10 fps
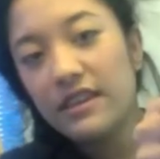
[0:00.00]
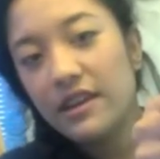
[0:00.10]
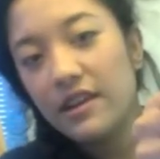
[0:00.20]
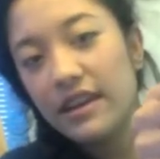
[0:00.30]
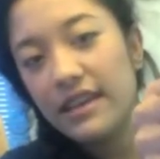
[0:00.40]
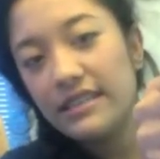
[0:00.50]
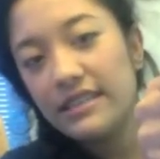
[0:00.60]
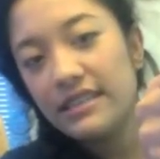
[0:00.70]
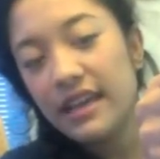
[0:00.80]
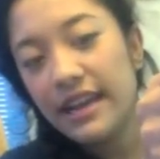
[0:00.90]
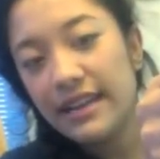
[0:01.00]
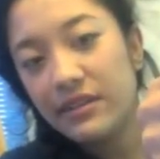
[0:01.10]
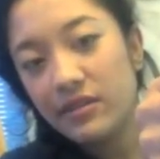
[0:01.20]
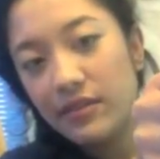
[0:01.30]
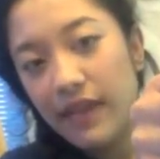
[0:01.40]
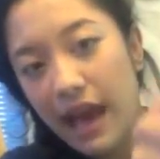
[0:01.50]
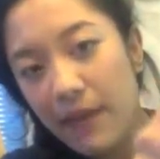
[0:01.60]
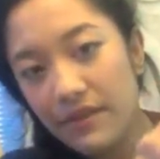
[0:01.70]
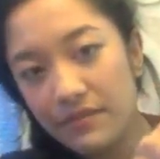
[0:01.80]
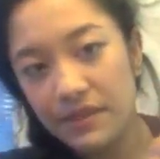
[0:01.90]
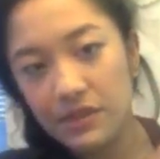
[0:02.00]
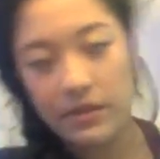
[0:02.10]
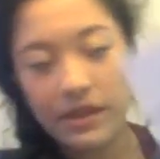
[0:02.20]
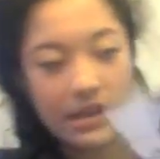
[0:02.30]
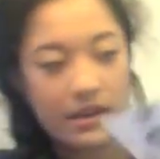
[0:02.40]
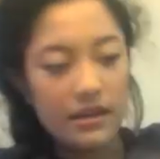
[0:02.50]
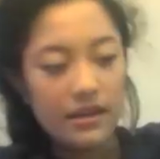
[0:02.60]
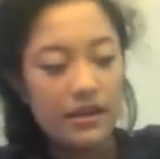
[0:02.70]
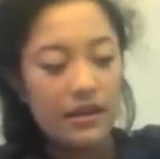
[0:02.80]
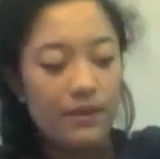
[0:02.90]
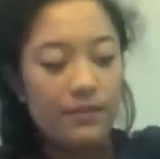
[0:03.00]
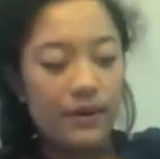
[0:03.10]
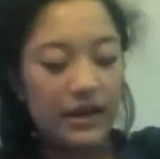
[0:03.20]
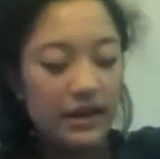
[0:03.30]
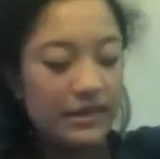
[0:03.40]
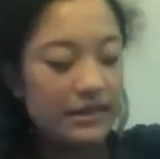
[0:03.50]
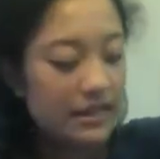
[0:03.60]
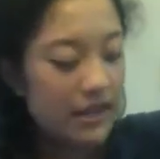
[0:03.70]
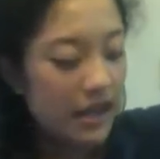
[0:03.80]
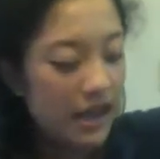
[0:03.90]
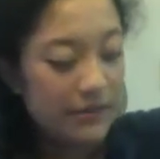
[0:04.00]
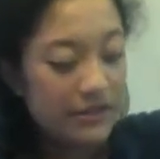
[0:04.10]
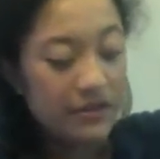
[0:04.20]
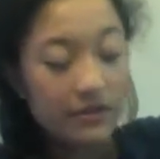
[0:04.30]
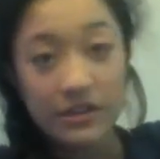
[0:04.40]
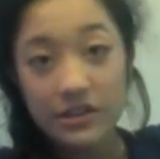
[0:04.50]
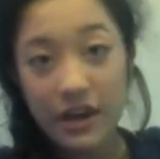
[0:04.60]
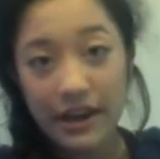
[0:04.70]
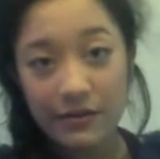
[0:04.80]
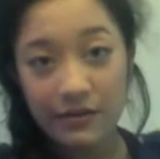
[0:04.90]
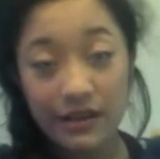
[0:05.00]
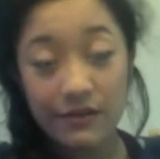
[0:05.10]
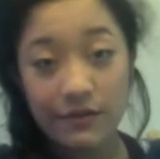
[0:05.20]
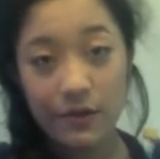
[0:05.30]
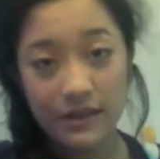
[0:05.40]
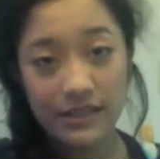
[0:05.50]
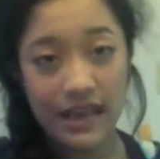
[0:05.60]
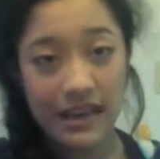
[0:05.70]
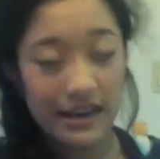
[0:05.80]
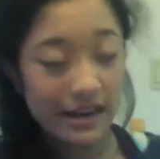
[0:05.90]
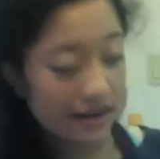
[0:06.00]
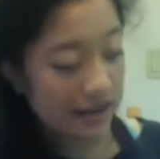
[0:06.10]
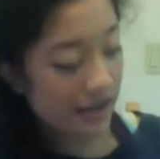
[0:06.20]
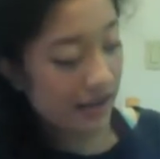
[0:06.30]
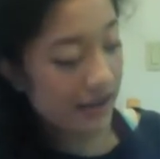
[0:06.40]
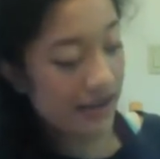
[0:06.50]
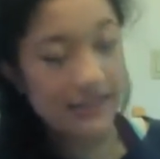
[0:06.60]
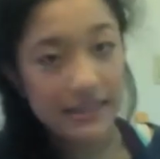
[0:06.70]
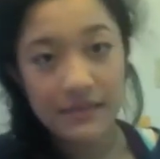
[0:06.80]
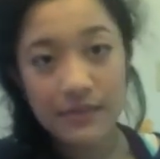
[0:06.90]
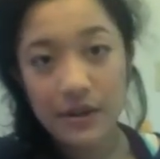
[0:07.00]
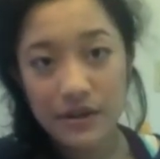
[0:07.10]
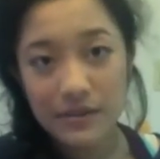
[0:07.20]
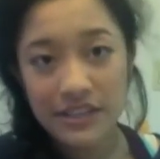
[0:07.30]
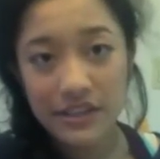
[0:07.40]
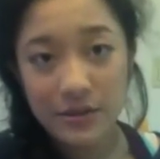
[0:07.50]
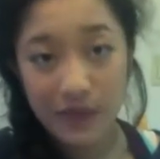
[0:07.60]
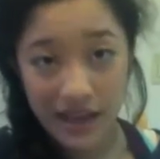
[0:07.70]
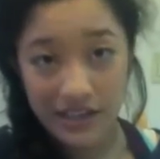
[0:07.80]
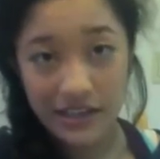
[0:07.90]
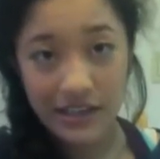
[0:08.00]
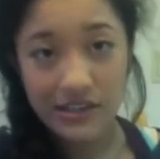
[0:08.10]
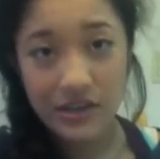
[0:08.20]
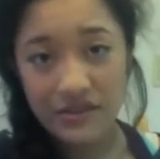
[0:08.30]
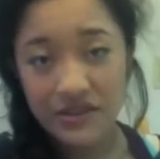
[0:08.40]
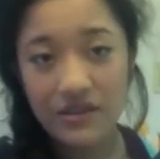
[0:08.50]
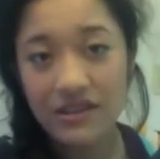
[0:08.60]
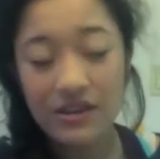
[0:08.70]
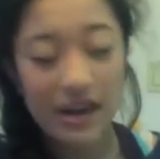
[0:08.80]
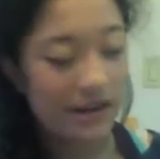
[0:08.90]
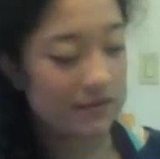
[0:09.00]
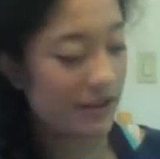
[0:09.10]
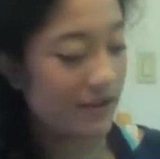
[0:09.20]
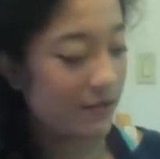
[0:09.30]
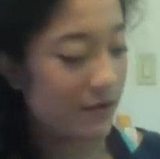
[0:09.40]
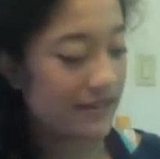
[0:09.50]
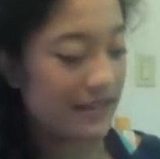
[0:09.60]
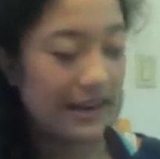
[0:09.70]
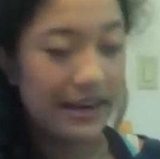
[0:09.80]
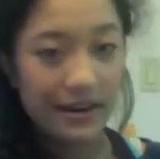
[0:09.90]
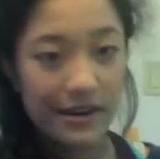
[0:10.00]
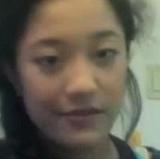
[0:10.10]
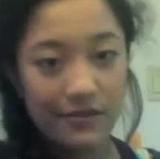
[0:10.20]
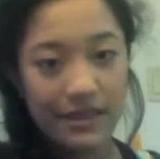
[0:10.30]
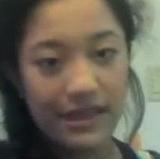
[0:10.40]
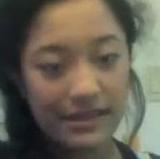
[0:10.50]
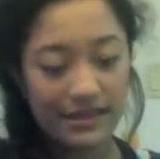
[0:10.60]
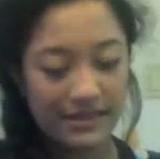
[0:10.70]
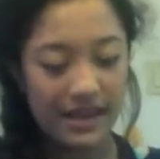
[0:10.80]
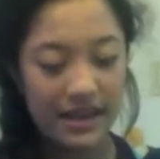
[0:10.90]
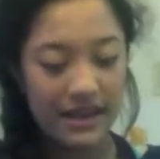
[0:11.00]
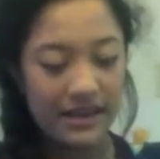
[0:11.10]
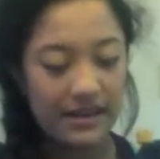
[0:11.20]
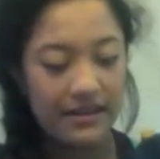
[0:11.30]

There is a tiny little gap in between, but I'm just going to try and reinforce that area. It doesn't bother me too much, so I'm just going to try and reinforce that area from the inside.